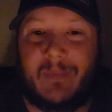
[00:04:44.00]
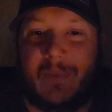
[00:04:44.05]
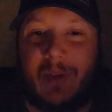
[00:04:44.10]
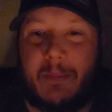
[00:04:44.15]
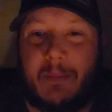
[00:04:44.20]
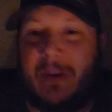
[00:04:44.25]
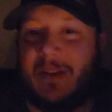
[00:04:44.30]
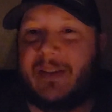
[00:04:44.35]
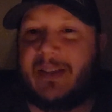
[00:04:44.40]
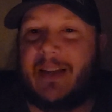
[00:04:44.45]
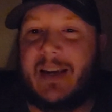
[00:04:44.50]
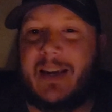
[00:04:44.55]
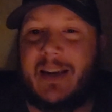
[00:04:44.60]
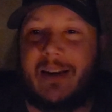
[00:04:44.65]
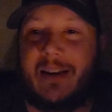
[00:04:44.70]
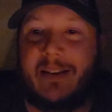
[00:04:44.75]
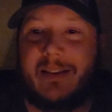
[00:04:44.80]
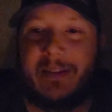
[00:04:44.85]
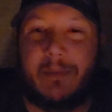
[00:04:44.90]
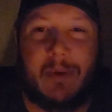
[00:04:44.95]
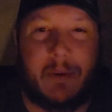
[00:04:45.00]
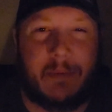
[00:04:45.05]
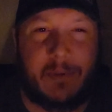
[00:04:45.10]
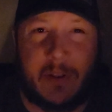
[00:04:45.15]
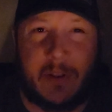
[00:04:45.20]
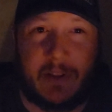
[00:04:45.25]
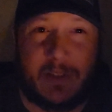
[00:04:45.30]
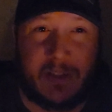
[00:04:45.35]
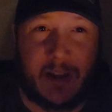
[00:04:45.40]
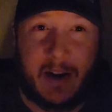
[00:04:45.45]
can be seen sometimes
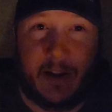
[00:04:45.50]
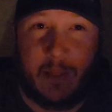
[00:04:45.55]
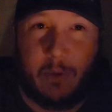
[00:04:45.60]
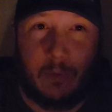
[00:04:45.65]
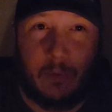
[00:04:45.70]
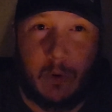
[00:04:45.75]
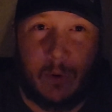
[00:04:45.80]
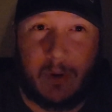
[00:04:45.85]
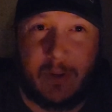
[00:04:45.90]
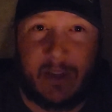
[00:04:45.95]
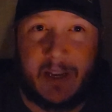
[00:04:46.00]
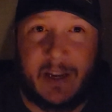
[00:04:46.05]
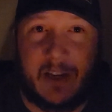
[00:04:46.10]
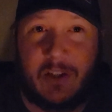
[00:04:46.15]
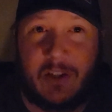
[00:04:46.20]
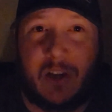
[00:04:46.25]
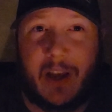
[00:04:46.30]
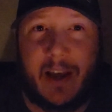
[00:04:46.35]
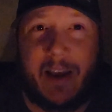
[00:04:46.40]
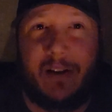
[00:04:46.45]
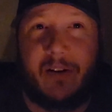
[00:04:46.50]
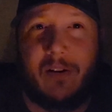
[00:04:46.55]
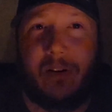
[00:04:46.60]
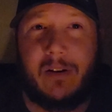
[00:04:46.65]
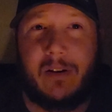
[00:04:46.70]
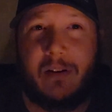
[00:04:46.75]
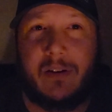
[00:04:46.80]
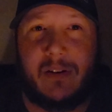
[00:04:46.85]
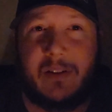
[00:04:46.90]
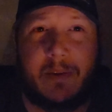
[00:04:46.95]
on the side of the road as a
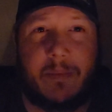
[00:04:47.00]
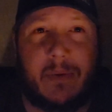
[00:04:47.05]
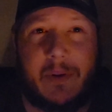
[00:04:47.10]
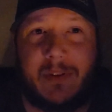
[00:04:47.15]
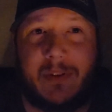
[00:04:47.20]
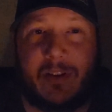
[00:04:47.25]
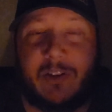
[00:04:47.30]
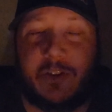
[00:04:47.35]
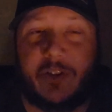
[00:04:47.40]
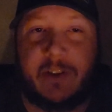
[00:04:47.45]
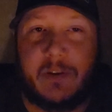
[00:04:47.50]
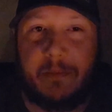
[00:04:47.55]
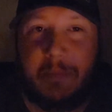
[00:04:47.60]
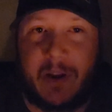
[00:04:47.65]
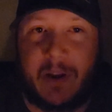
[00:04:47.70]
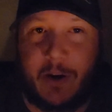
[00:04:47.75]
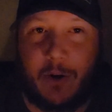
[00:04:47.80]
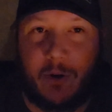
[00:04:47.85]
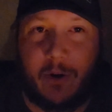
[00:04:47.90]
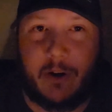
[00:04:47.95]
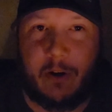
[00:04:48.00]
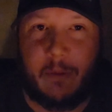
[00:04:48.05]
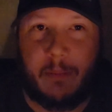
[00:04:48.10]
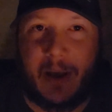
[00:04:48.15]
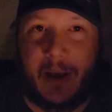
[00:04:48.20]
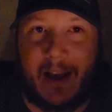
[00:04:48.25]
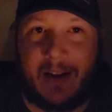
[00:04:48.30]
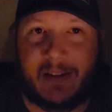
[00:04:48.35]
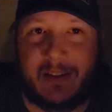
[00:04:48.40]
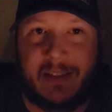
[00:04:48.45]
hitchhiker. Sometimes it'll just appear in your
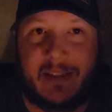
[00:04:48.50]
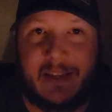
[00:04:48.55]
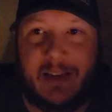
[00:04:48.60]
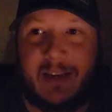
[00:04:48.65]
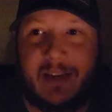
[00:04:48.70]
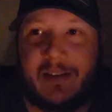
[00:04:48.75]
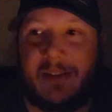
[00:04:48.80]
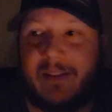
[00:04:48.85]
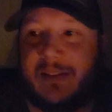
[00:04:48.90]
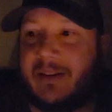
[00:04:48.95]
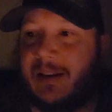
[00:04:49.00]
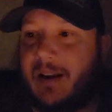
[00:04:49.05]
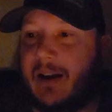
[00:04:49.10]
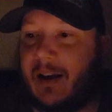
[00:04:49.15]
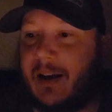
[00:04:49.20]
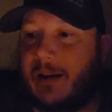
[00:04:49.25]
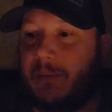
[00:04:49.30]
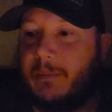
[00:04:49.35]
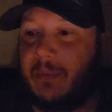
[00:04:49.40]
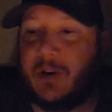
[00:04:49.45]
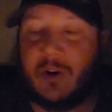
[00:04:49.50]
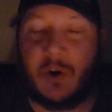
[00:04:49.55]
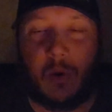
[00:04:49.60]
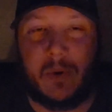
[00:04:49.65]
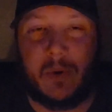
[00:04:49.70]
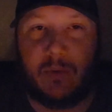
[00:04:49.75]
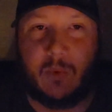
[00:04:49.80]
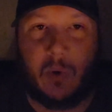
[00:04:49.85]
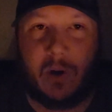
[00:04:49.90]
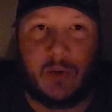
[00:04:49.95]
back seat, but it
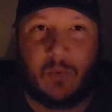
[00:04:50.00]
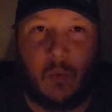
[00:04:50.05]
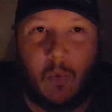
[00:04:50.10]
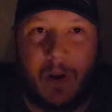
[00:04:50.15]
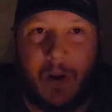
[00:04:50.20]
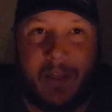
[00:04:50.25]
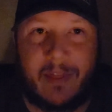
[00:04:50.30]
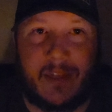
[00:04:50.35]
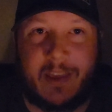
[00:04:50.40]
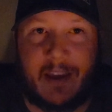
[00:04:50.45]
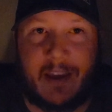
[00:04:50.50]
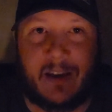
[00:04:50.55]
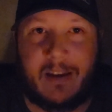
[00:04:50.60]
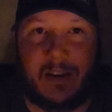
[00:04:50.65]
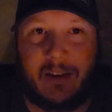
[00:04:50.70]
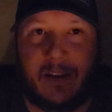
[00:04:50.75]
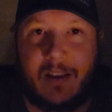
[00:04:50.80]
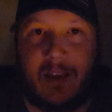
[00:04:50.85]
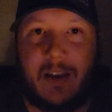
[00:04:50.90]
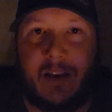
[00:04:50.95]
always wants one thing: